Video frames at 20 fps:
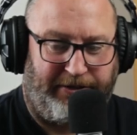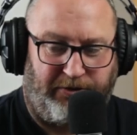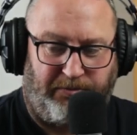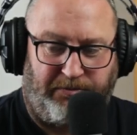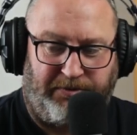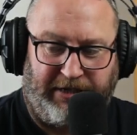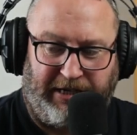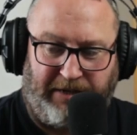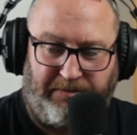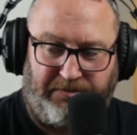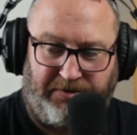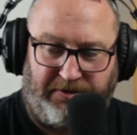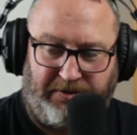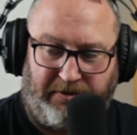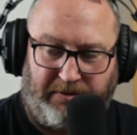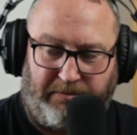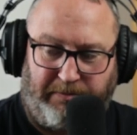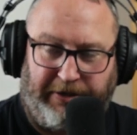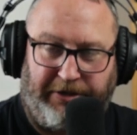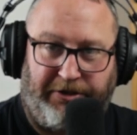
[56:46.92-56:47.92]
sometimes
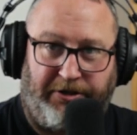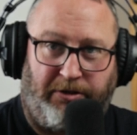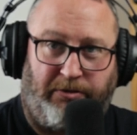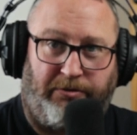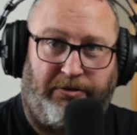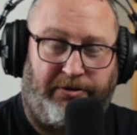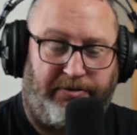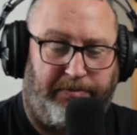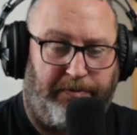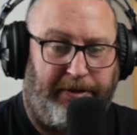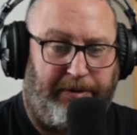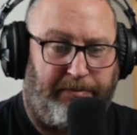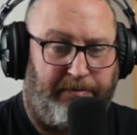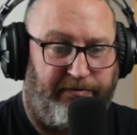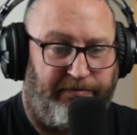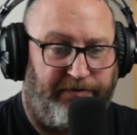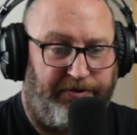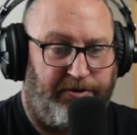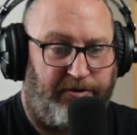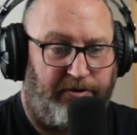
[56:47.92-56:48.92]
pigeonholed as a
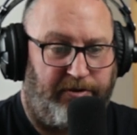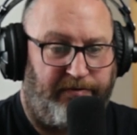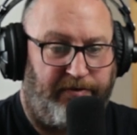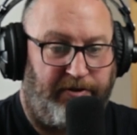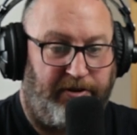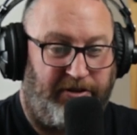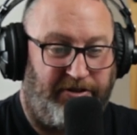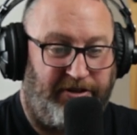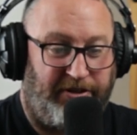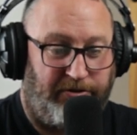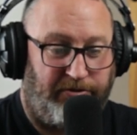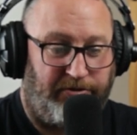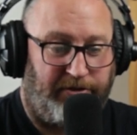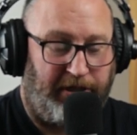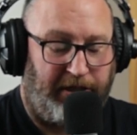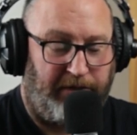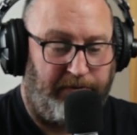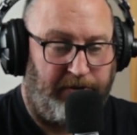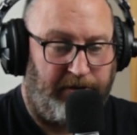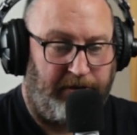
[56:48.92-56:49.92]
people photographer, because it does
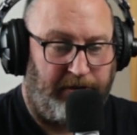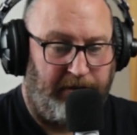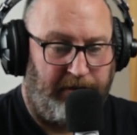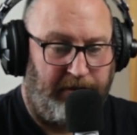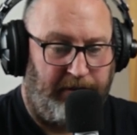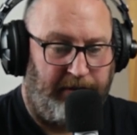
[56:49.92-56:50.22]
get you work.